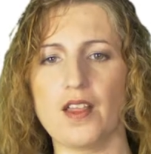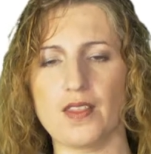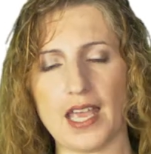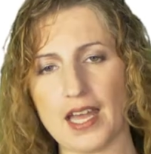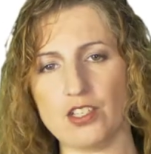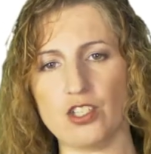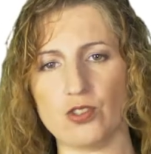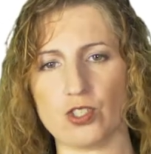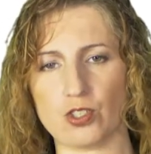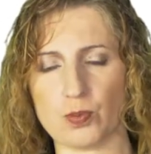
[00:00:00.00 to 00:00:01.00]
The end
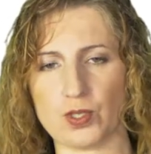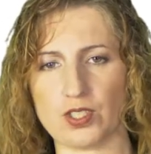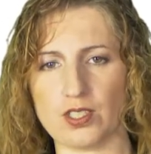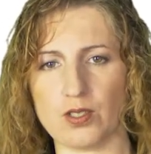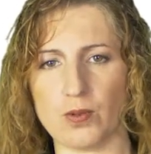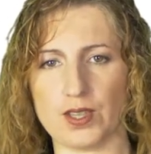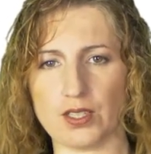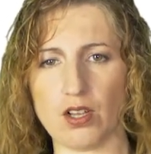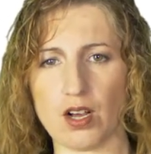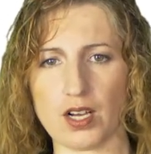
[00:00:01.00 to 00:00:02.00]
user is presented with a
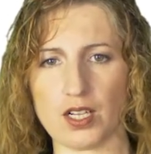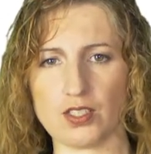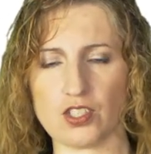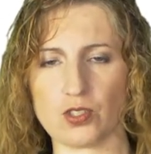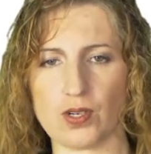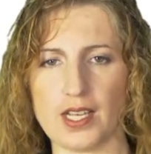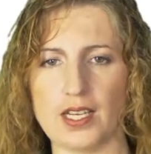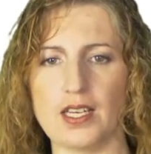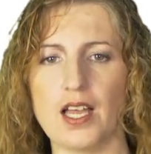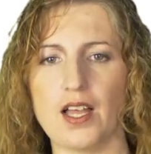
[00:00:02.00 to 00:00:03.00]
logon
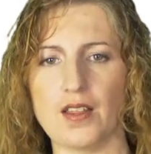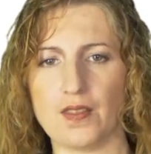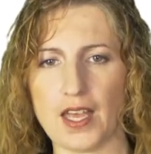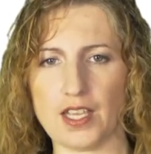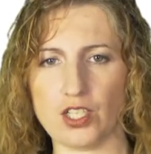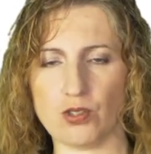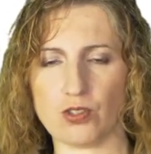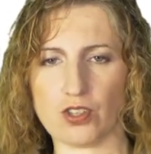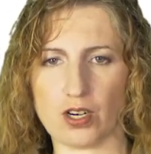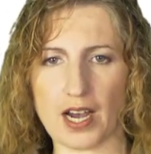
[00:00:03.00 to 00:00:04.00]
screen. They
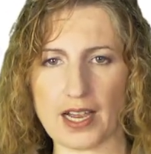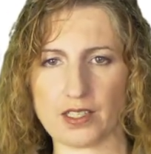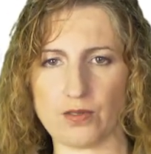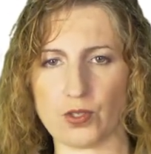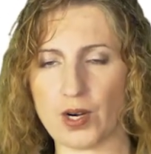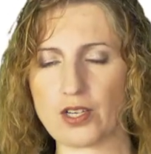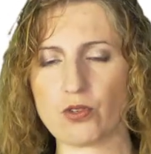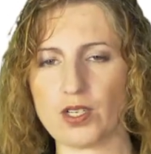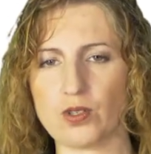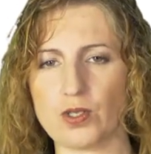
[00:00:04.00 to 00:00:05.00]
use their Active
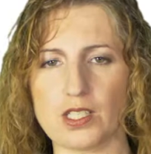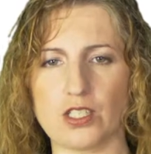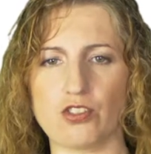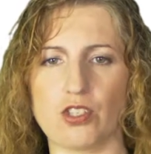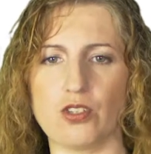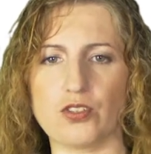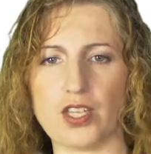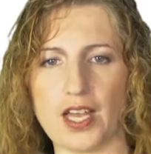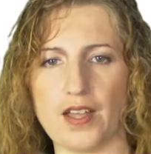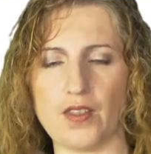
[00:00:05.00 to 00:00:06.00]
Directory credentials,
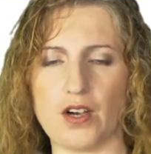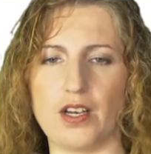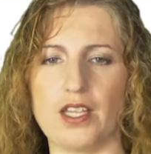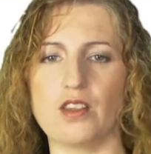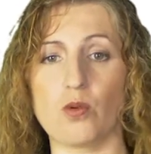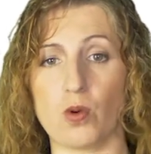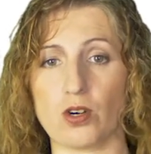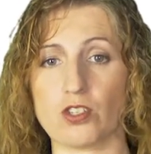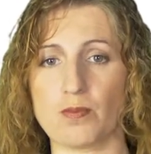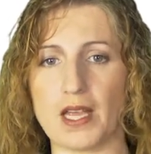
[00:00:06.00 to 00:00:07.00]
and they're in the
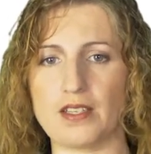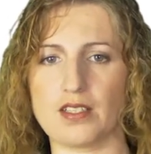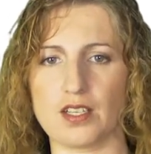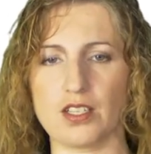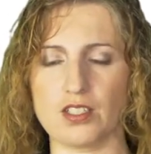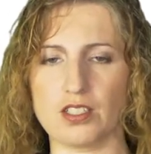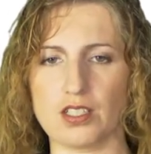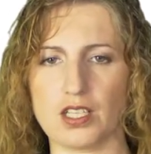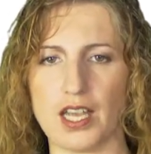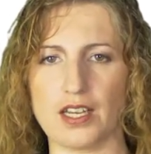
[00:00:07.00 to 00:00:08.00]
workspace and
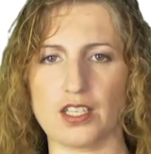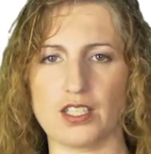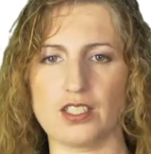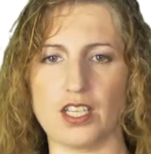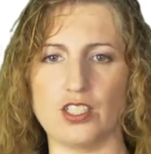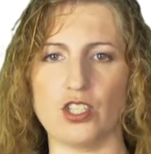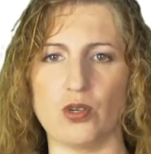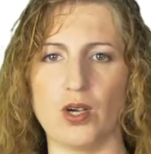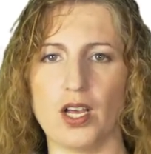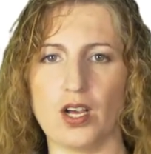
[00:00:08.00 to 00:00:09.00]
can
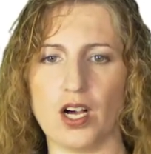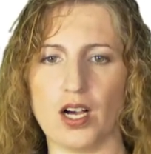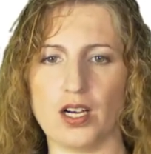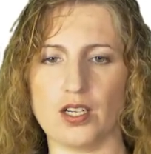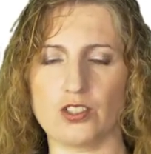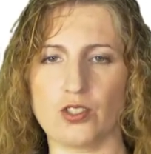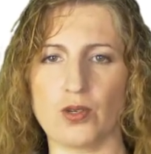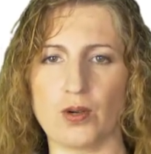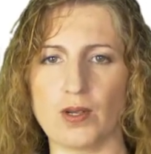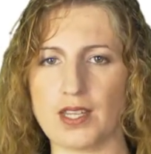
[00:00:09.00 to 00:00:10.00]
continue
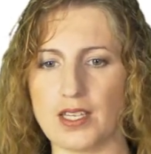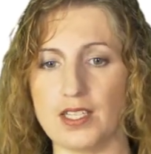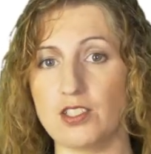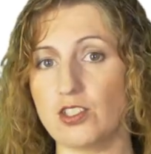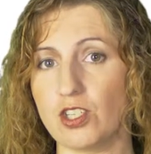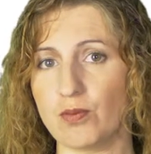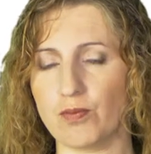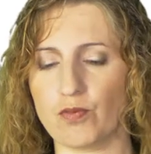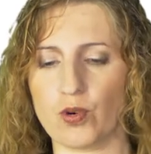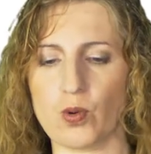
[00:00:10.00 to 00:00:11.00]
doing what they need to do
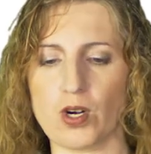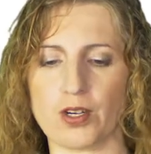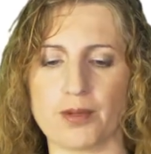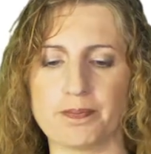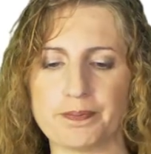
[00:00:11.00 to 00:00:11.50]
for work.